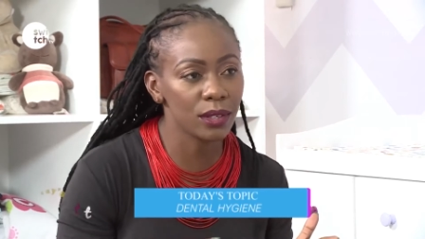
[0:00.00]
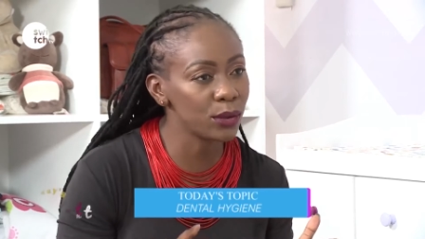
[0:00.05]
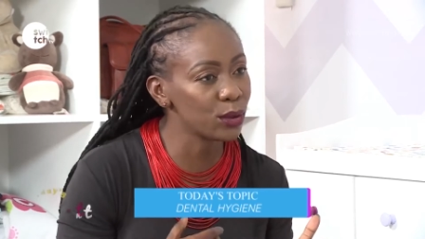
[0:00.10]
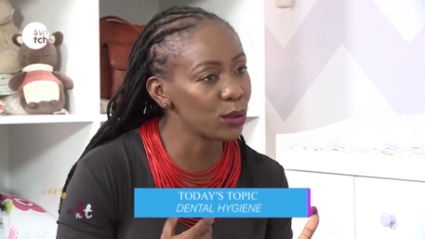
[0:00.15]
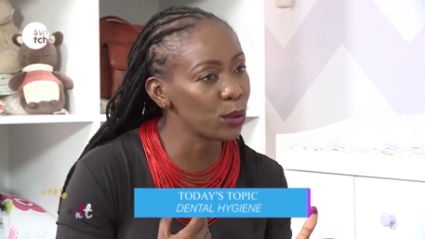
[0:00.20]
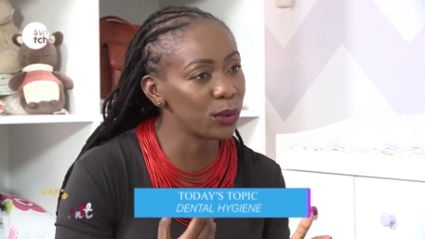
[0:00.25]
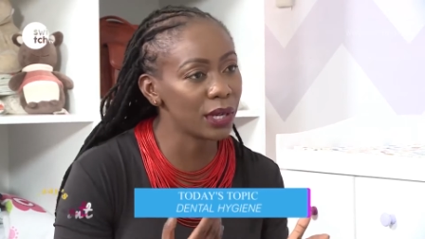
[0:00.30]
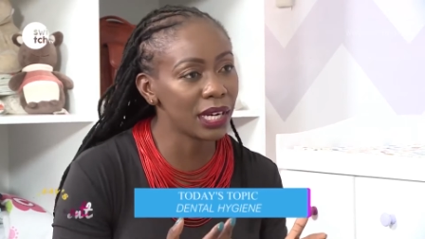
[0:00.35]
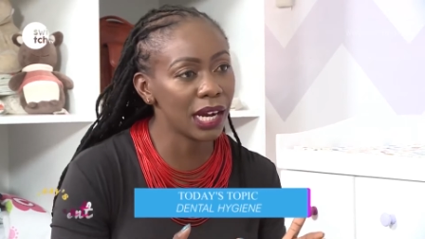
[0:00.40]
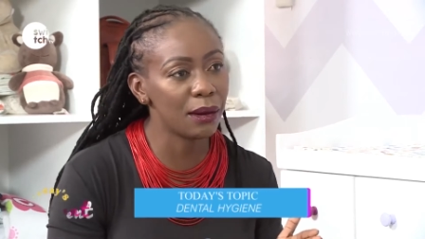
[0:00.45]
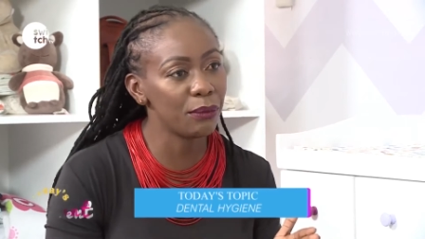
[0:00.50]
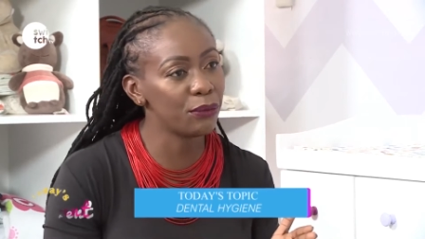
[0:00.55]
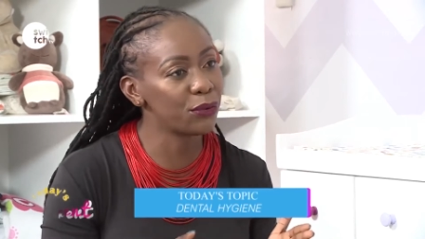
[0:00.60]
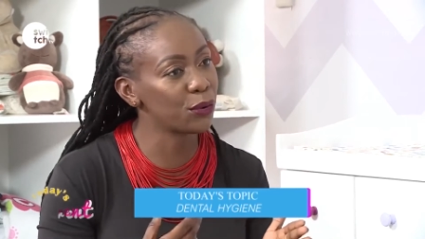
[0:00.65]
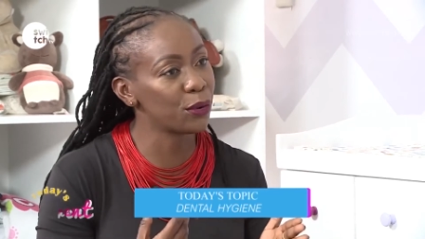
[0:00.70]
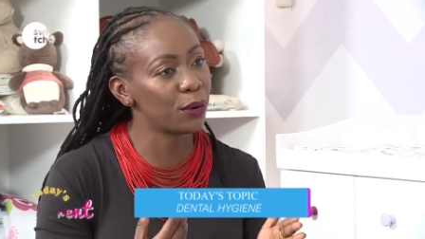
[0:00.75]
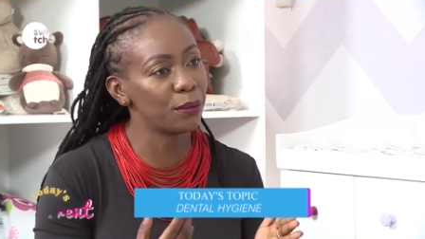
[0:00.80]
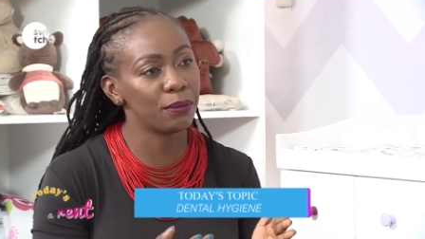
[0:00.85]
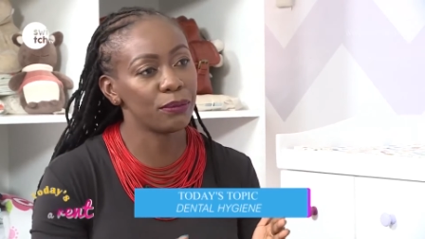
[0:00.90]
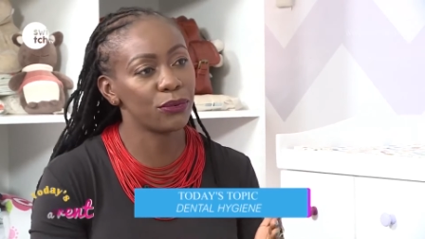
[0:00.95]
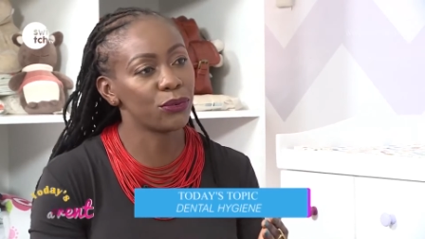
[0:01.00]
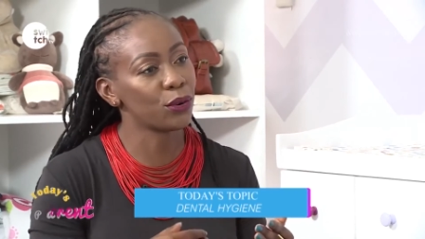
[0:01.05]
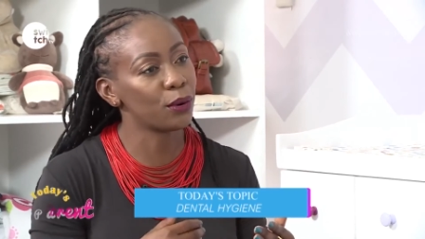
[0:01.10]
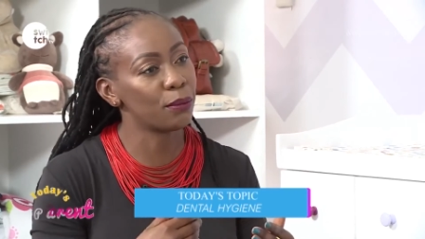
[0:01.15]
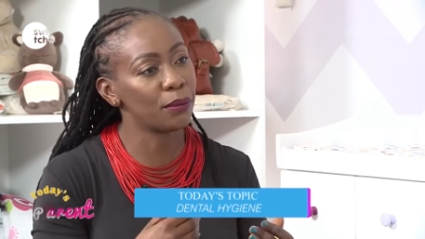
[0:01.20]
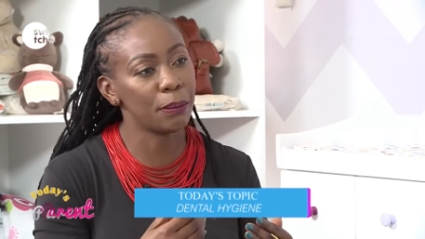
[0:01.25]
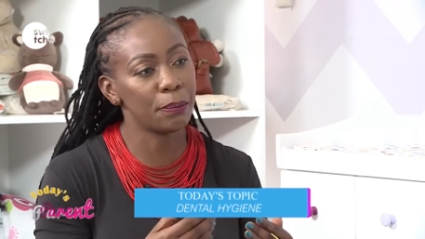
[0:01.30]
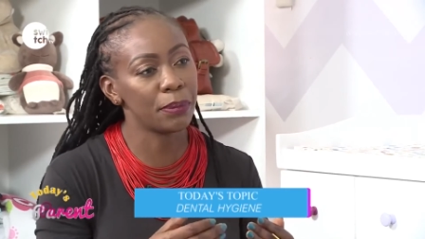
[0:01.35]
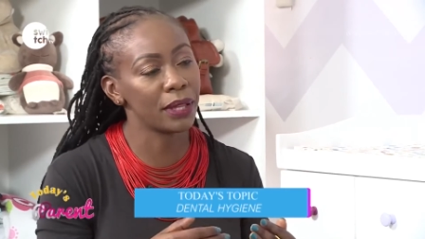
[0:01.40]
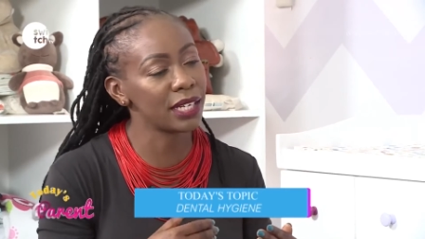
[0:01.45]
you know, we come from,
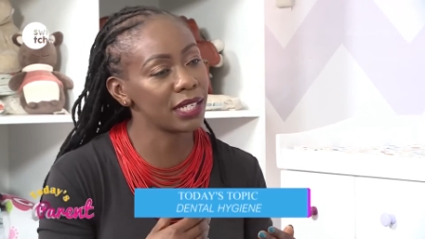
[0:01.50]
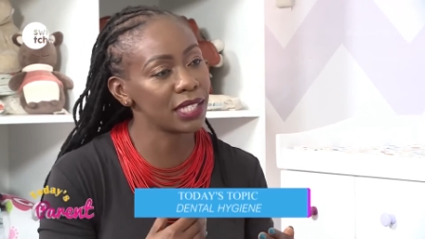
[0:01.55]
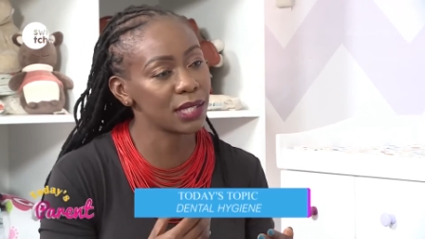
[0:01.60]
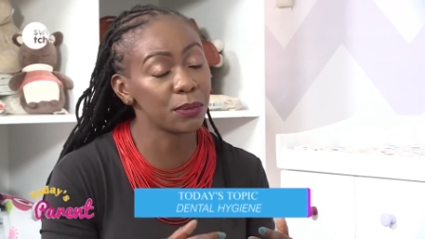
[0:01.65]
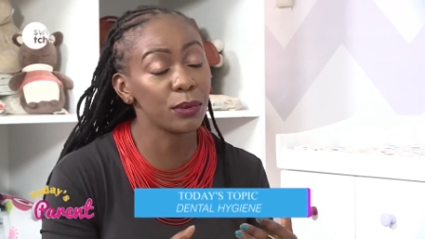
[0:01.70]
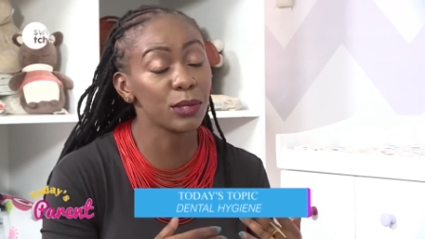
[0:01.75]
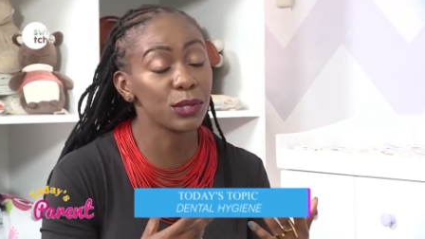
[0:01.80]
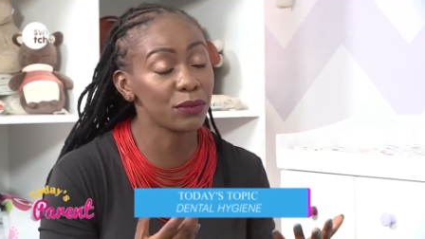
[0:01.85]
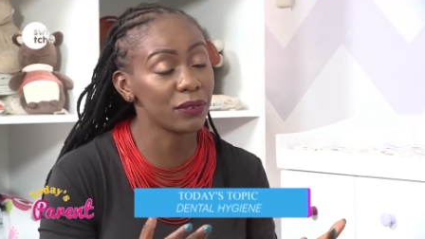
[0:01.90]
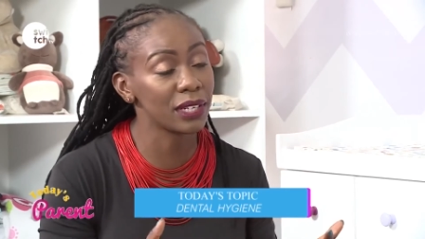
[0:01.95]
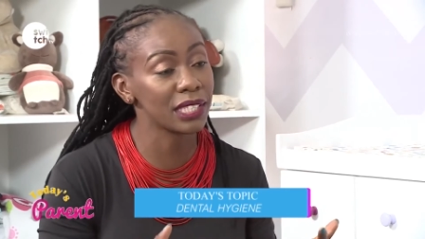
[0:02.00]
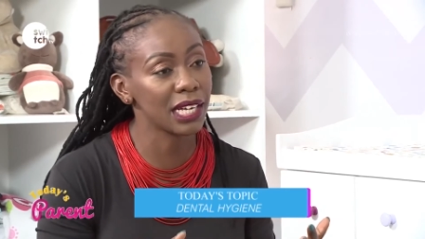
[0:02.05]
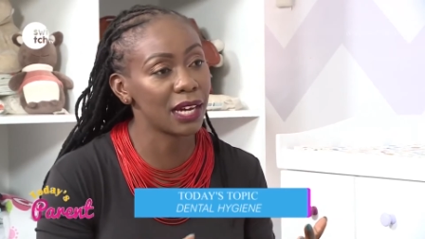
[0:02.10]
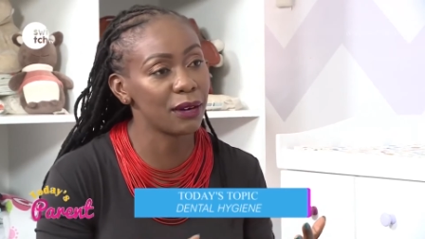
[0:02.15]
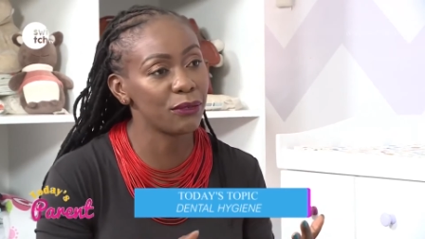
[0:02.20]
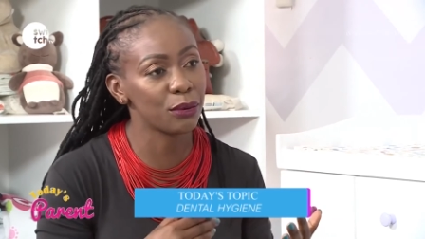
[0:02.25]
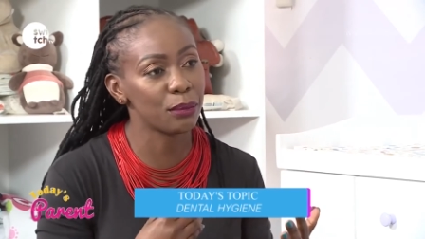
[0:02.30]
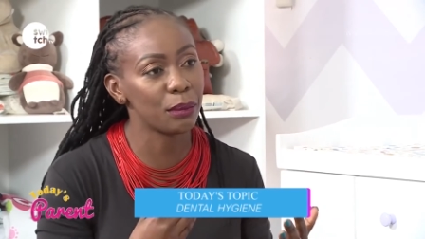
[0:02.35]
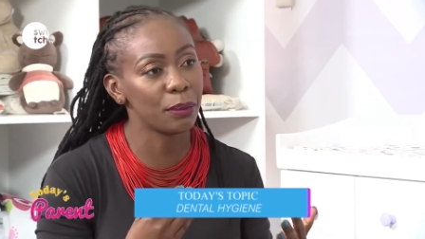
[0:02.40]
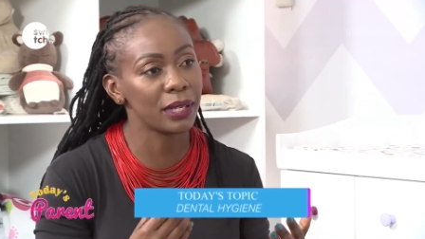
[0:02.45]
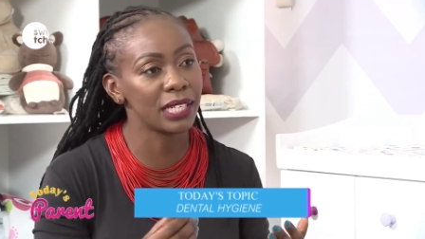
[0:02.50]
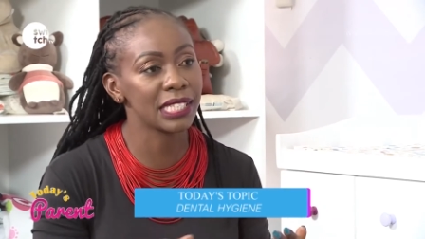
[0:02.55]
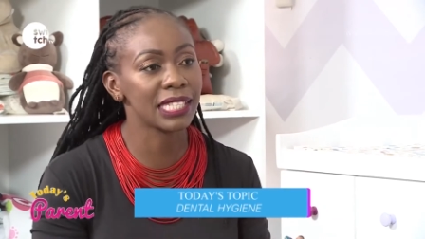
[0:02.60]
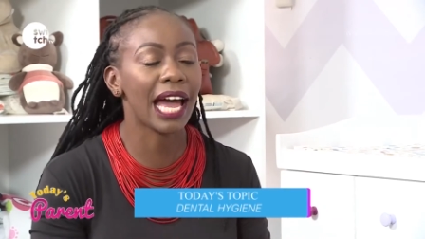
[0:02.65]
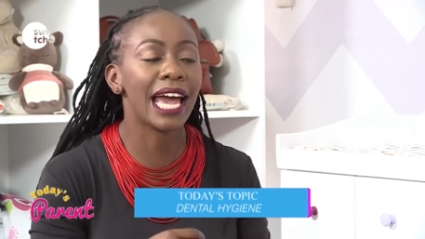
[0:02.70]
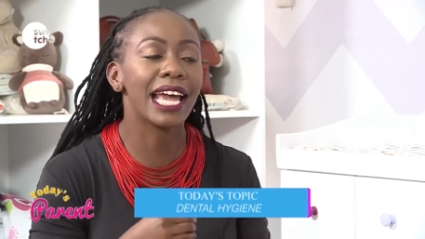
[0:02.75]
from a place, most of us come from a place,